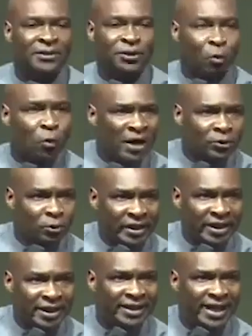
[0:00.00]
You want to
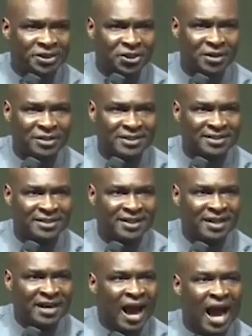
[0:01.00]
heal nations
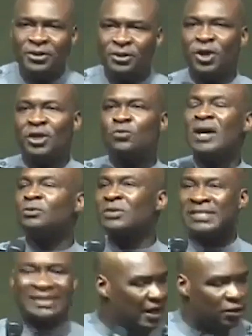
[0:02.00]
and you just want
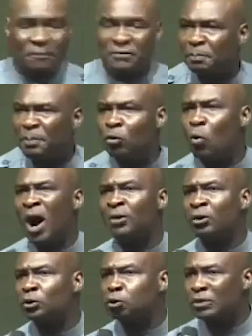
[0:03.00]
to stand up, speak
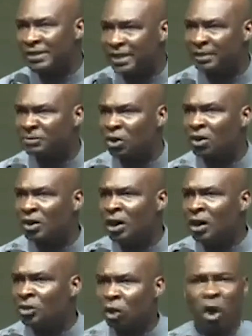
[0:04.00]
one or two scripture,
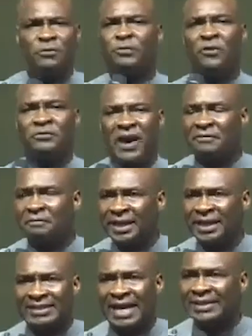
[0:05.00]
talk for 5
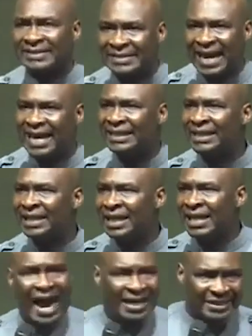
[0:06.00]
minutes and stand
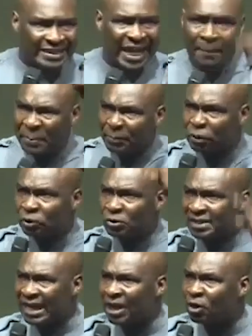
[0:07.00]
and tell people
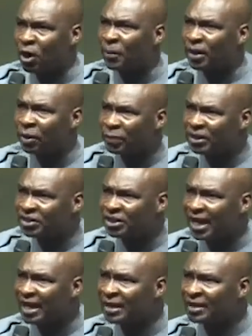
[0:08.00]
to stand up on a
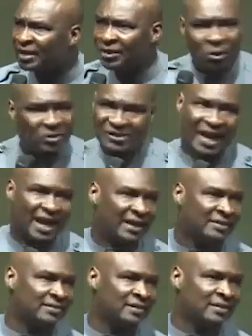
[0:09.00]
wheelchair? No, sir.
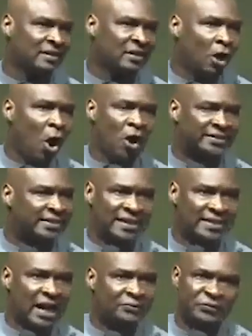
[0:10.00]
All
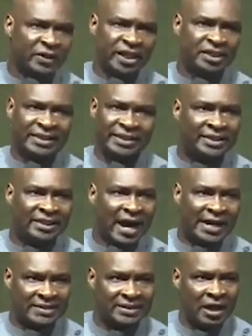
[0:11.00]
things are finished in
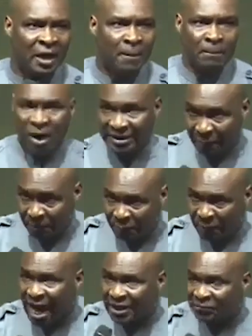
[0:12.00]
Christ, but the
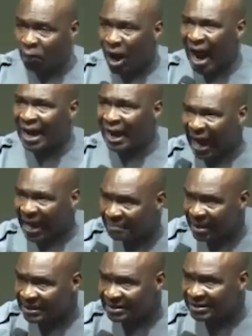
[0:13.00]
price for
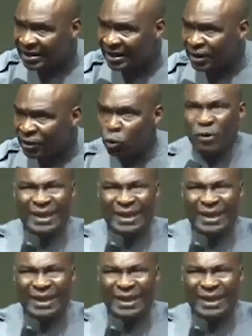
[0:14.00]
alignment to